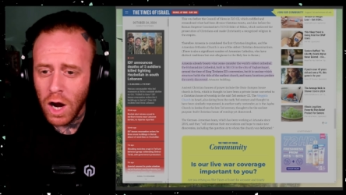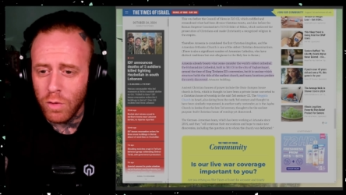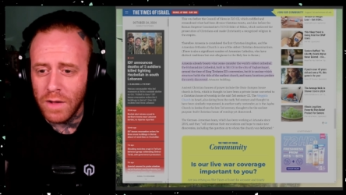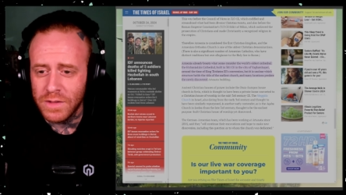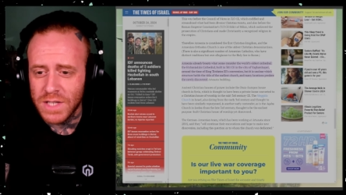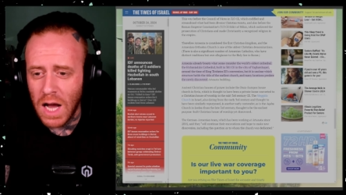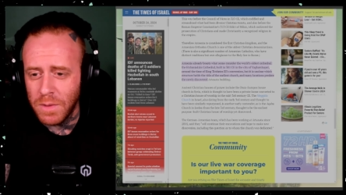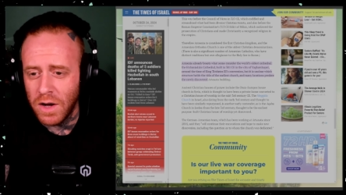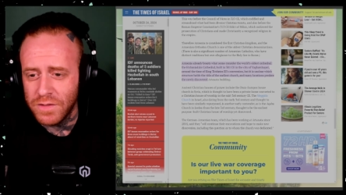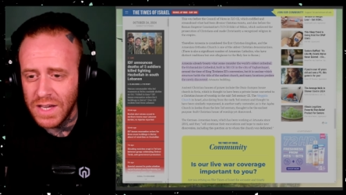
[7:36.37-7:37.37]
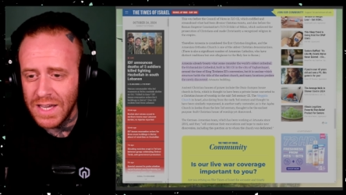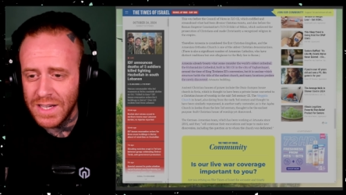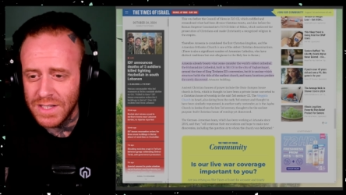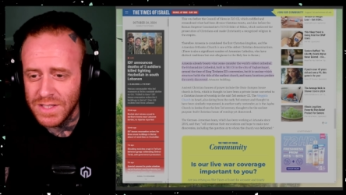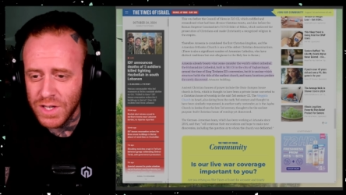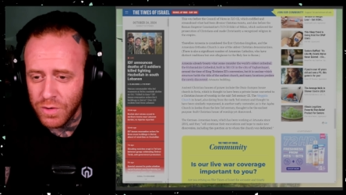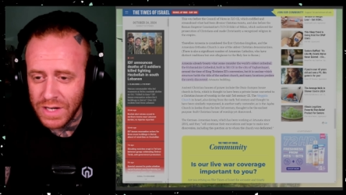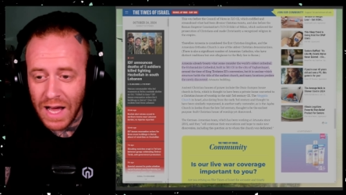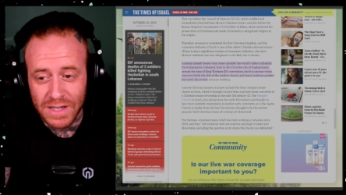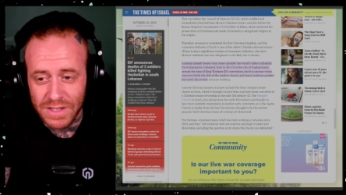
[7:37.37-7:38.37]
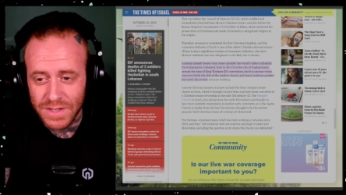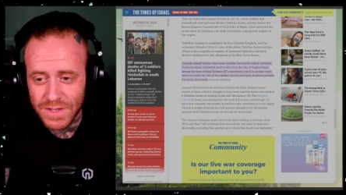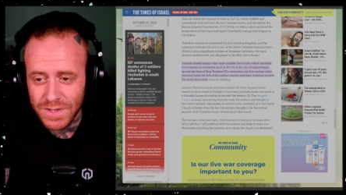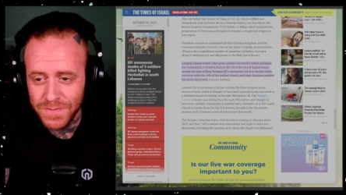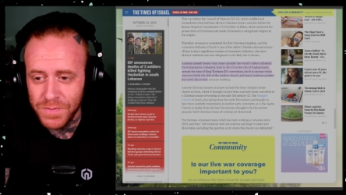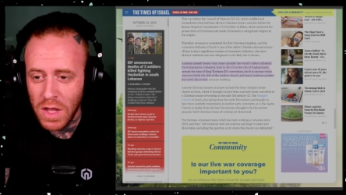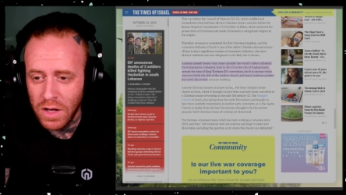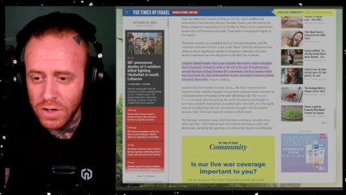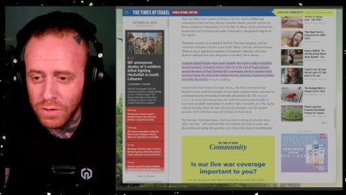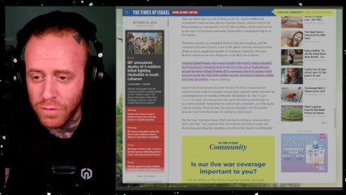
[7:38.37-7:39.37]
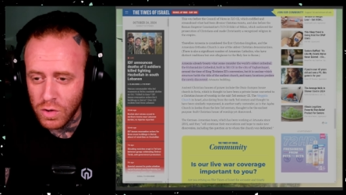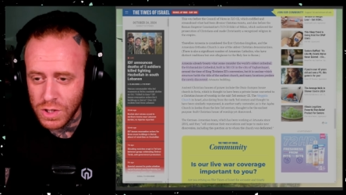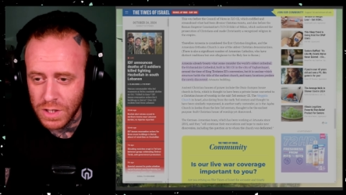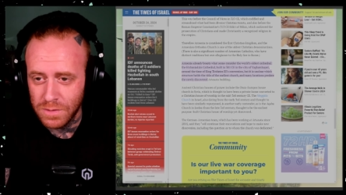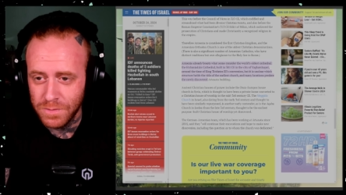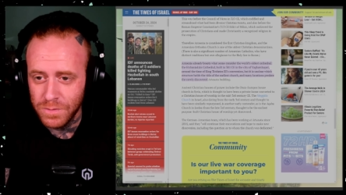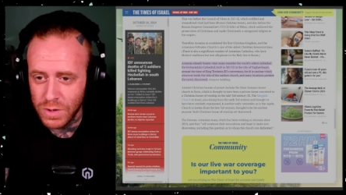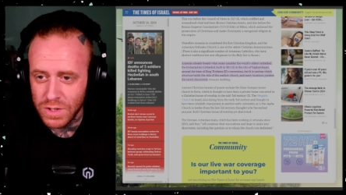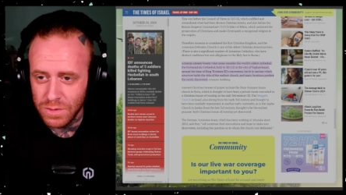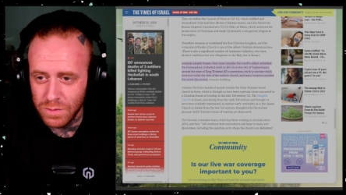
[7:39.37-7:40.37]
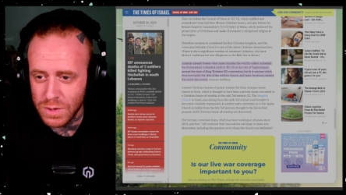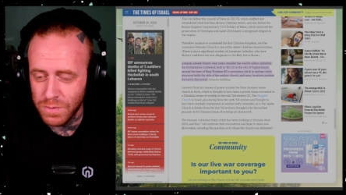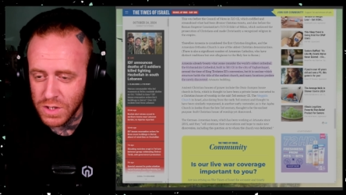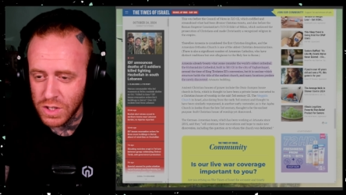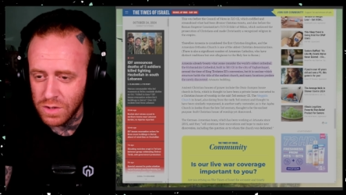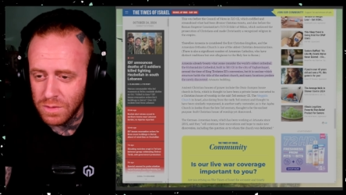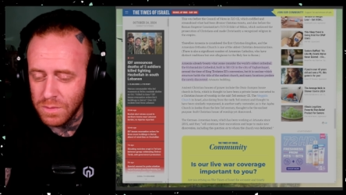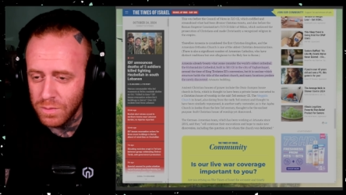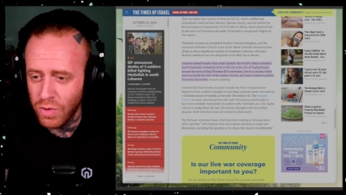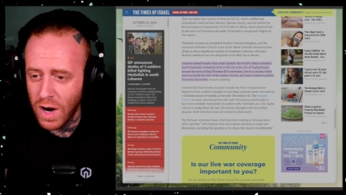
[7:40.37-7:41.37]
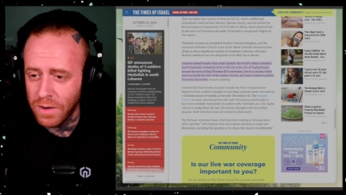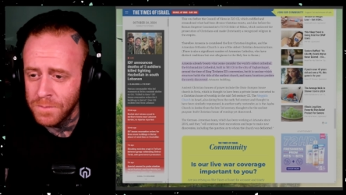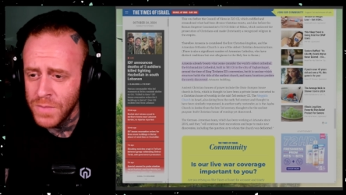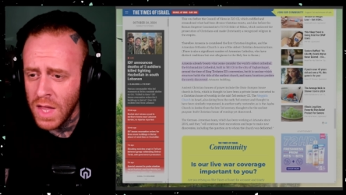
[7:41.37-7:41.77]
around the time of King Tiridates' conversion, which was mentioned prior.